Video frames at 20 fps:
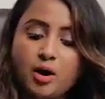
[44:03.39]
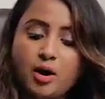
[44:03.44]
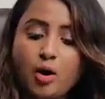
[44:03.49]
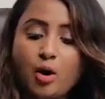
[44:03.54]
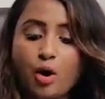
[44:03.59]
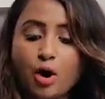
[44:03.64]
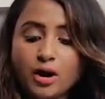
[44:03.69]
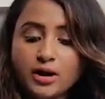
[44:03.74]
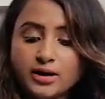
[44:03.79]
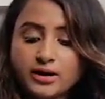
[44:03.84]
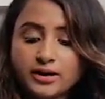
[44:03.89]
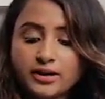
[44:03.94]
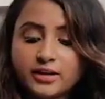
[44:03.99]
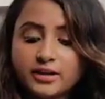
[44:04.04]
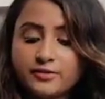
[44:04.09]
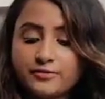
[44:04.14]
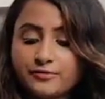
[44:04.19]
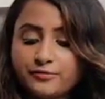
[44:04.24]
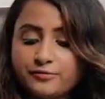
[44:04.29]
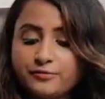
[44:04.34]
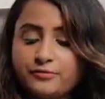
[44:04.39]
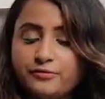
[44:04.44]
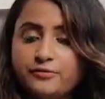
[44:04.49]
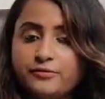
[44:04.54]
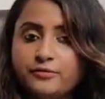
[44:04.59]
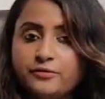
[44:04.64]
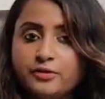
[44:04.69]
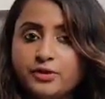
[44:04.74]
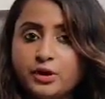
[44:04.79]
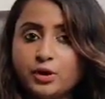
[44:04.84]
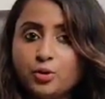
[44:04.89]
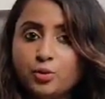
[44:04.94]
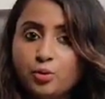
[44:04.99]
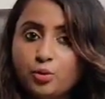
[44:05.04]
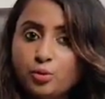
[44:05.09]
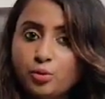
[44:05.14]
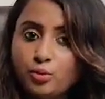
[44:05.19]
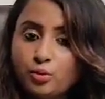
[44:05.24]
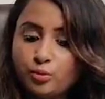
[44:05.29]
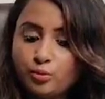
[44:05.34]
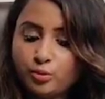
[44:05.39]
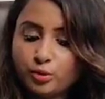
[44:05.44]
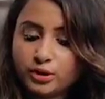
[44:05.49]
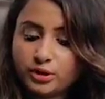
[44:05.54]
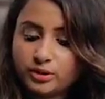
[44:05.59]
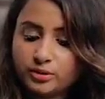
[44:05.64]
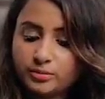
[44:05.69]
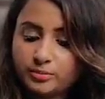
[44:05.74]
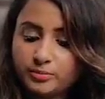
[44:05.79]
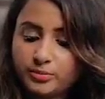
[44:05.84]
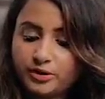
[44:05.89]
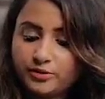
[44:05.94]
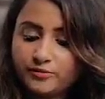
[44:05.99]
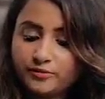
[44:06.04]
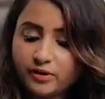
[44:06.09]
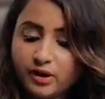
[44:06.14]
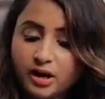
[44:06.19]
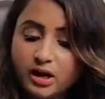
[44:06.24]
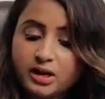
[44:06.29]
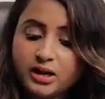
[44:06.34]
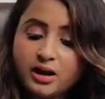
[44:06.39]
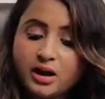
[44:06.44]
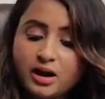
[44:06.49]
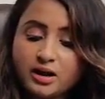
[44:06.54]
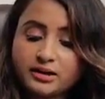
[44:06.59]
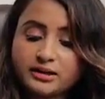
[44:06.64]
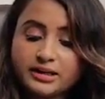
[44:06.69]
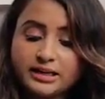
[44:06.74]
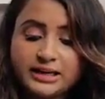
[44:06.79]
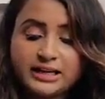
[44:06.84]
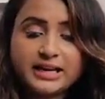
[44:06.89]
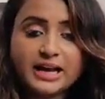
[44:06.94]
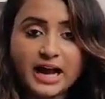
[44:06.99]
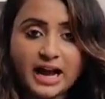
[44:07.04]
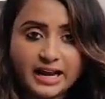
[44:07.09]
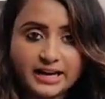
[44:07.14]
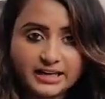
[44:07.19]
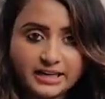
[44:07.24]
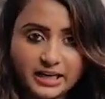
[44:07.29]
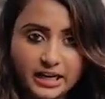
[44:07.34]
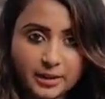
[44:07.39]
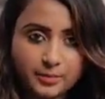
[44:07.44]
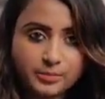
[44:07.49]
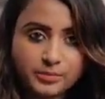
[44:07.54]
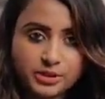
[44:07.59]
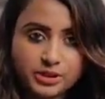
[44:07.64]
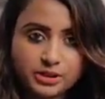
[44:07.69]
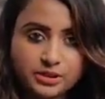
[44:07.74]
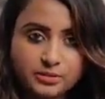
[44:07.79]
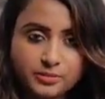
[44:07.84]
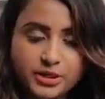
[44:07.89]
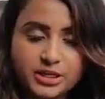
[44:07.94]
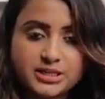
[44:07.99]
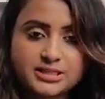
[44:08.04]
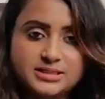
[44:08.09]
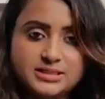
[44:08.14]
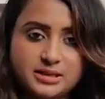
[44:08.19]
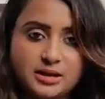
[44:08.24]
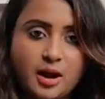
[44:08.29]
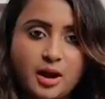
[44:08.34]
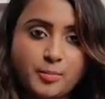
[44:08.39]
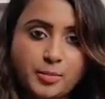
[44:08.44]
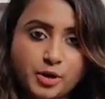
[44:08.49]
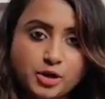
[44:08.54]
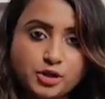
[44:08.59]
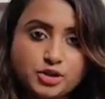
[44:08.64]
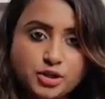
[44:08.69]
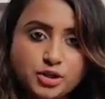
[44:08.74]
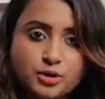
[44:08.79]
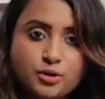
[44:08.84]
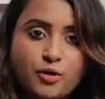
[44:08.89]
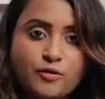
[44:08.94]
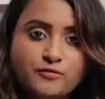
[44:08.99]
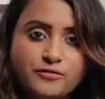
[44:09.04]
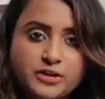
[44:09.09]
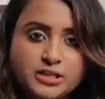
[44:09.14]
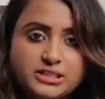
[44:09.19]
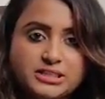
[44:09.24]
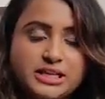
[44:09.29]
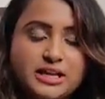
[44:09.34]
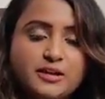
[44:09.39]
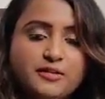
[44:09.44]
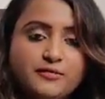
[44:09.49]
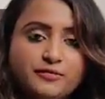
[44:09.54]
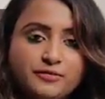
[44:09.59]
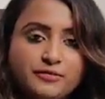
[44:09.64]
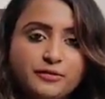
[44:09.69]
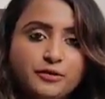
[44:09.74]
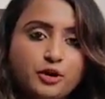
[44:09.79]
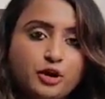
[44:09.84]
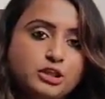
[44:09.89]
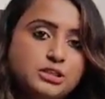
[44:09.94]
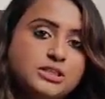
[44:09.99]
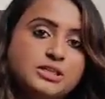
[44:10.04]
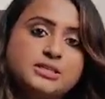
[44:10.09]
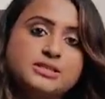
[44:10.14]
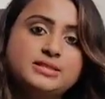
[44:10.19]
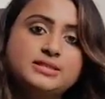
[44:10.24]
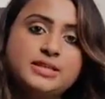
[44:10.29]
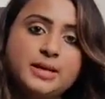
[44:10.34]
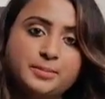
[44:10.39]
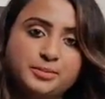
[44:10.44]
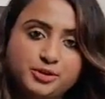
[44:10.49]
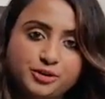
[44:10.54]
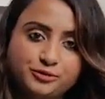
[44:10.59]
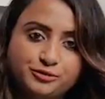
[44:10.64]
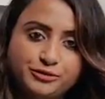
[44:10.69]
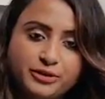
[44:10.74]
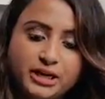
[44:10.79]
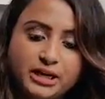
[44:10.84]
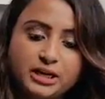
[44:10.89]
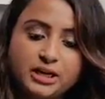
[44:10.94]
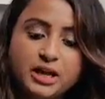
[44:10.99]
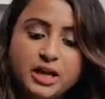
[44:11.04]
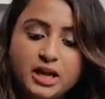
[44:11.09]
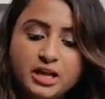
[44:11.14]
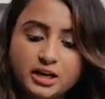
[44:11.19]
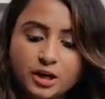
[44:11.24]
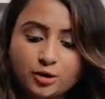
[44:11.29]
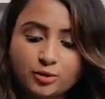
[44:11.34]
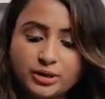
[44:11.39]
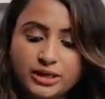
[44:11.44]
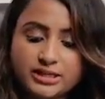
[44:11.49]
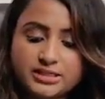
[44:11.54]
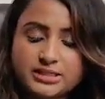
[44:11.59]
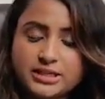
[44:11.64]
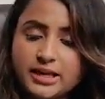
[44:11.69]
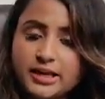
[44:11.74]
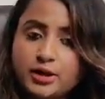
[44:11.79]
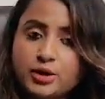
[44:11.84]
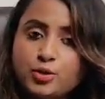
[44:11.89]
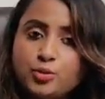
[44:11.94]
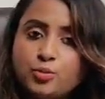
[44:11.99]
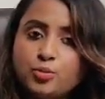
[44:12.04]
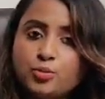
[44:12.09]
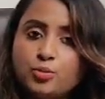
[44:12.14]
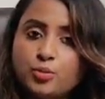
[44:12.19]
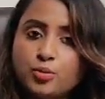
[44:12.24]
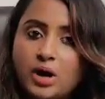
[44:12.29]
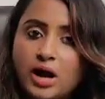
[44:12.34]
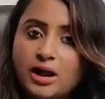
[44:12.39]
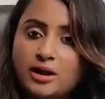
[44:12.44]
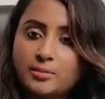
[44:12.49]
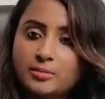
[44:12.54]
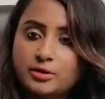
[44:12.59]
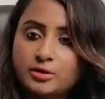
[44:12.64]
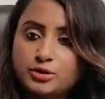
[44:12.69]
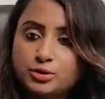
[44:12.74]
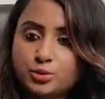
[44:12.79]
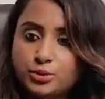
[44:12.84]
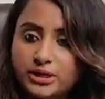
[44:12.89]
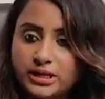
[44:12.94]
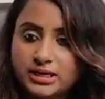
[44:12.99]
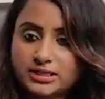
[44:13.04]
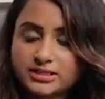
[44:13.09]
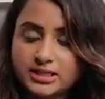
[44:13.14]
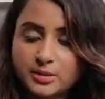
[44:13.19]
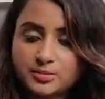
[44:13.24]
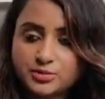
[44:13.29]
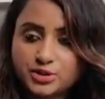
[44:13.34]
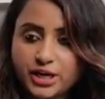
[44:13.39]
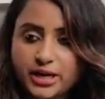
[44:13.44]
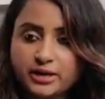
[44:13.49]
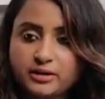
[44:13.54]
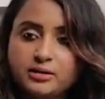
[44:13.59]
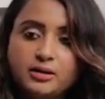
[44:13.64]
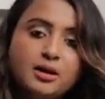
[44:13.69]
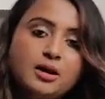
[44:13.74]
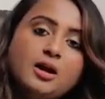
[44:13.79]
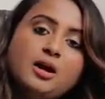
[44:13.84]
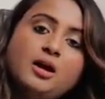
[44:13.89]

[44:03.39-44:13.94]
Or if you would prefer a really high depth, because aperture obviously influences depth of field. Now let's say you are shooting a subject